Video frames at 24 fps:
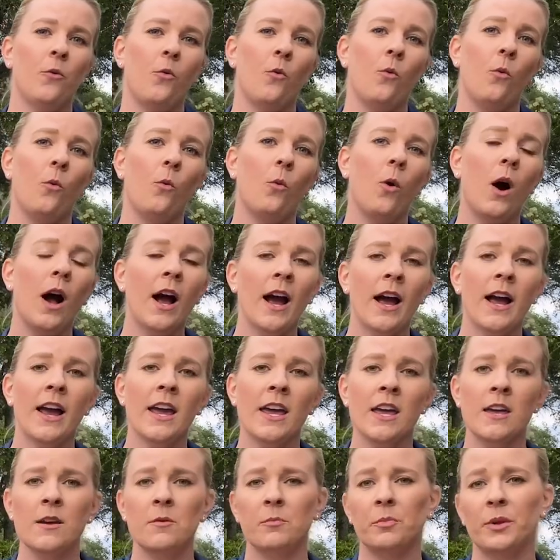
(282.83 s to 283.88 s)

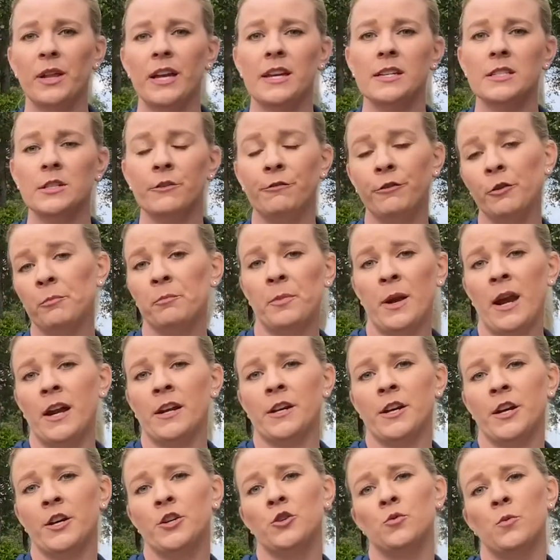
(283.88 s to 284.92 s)
why place a foot
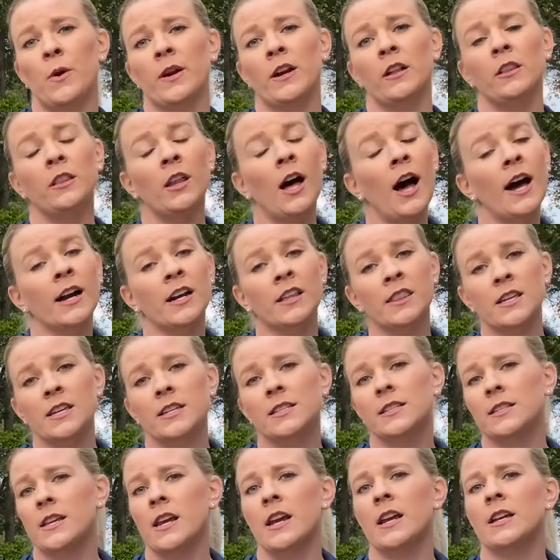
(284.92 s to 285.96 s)
bandage when a lot of these
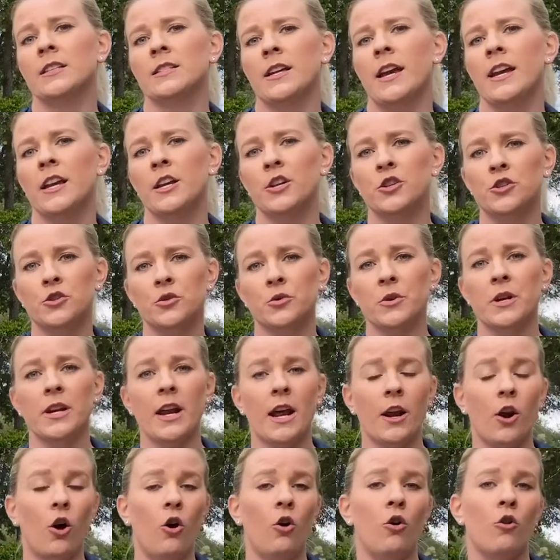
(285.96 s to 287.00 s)
things I can treat
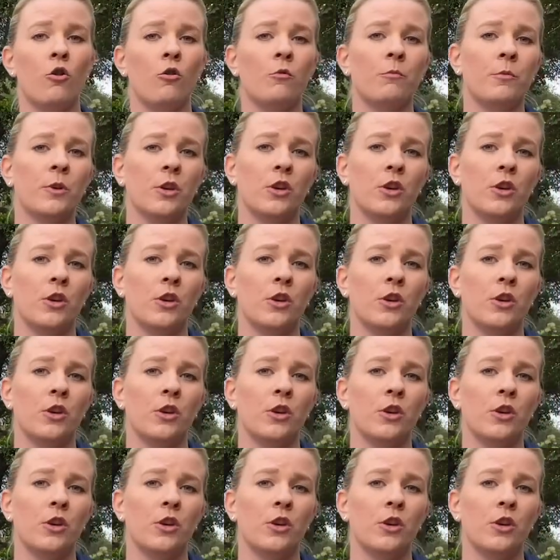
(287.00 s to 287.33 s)
at home